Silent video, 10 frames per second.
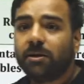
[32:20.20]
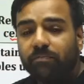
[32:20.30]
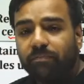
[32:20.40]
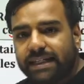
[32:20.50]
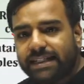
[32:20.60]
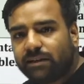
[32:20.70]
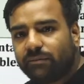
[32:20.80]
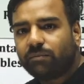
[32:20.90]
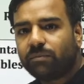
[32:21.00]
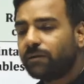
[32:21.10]
Please
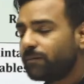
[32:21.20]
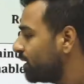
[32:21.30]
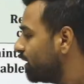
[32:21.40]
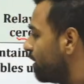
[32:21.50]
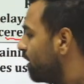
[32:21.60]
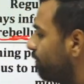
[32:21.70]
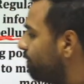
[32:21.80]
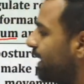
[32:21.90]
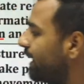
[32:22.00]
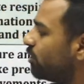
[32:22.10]
remember,
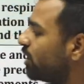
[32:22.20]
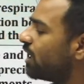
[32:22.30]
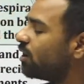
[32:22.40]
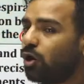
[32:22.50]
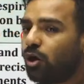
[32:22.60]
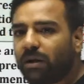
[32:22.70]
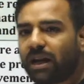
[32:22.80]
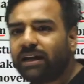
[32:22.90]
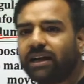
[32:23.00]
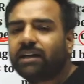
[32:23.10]
medulla
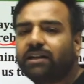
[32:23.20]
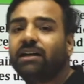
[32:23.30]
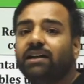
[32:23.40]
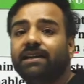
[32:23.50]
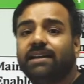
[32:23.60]
oblongata